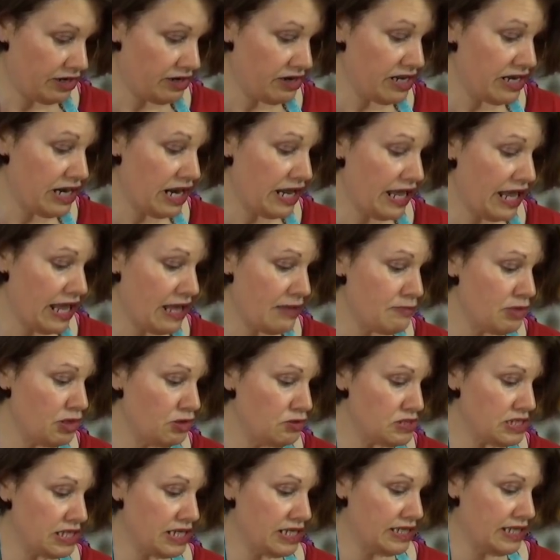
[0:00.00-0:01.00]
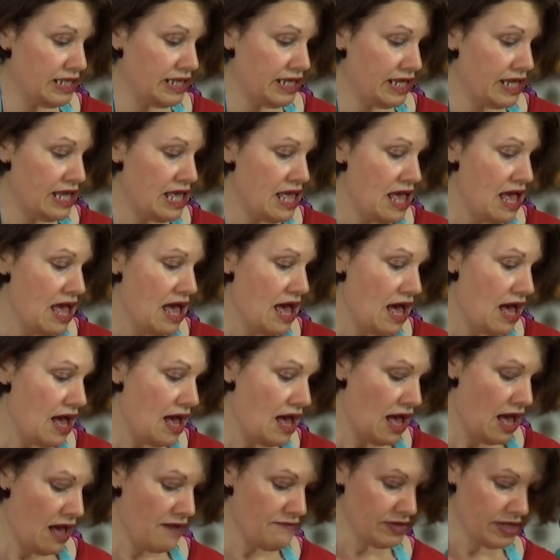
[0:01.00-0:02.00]
And I am using the
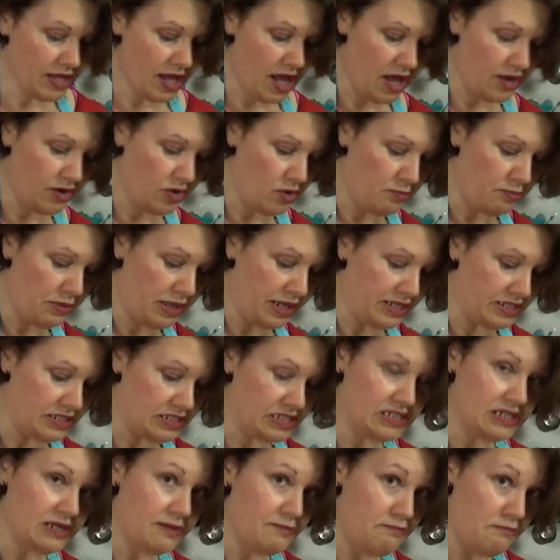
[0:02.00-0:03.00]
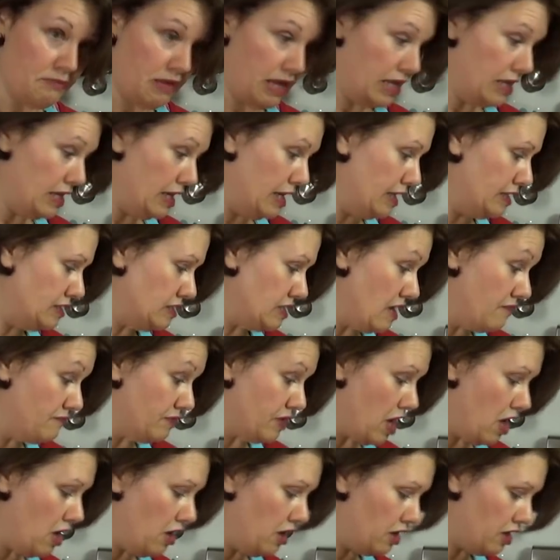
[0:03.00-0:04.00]
avocado-based mayonnaise,
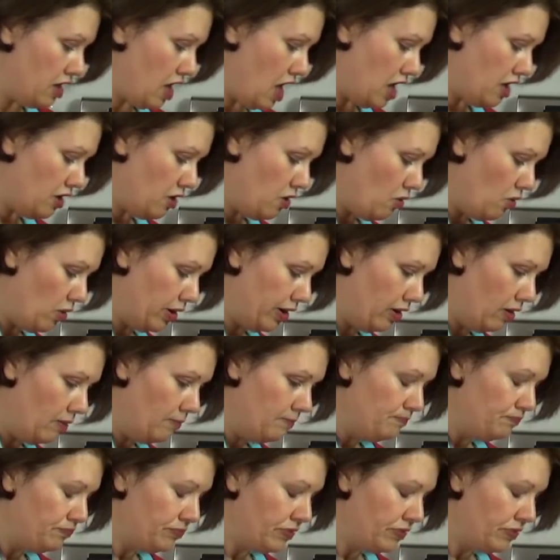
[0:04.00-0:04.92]
avocado oil.